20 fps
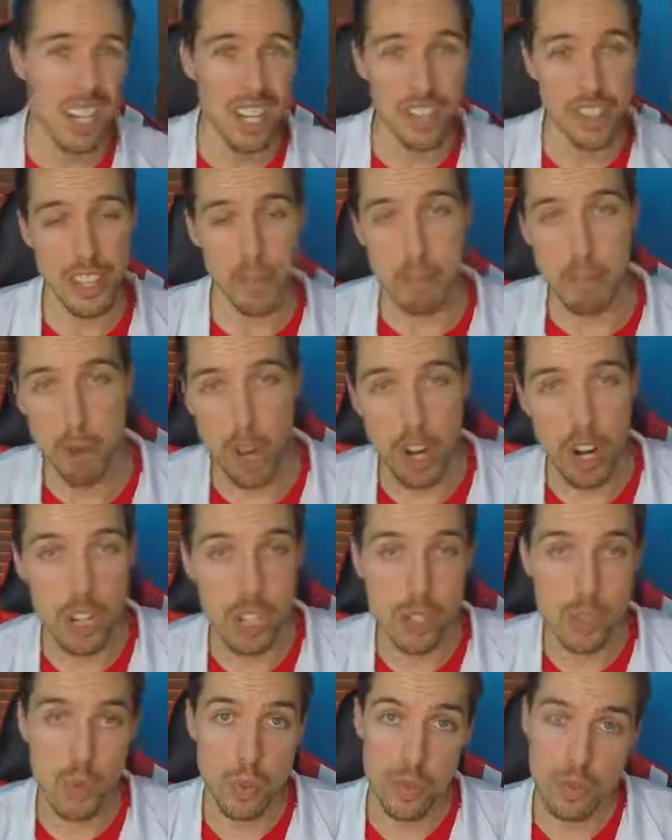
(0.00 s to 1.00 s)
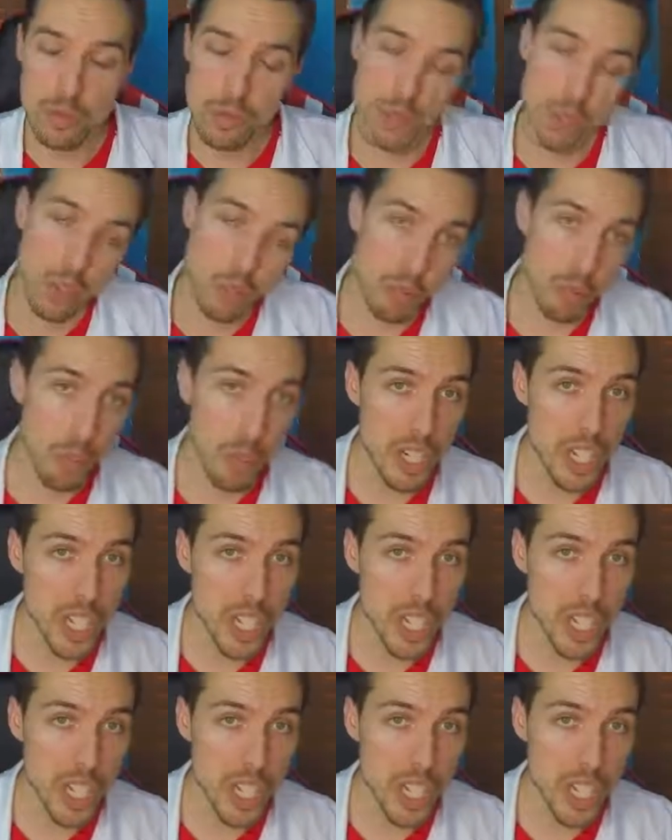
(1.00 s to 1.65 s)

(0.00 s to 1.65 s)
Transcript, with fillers: the bars were, were pretty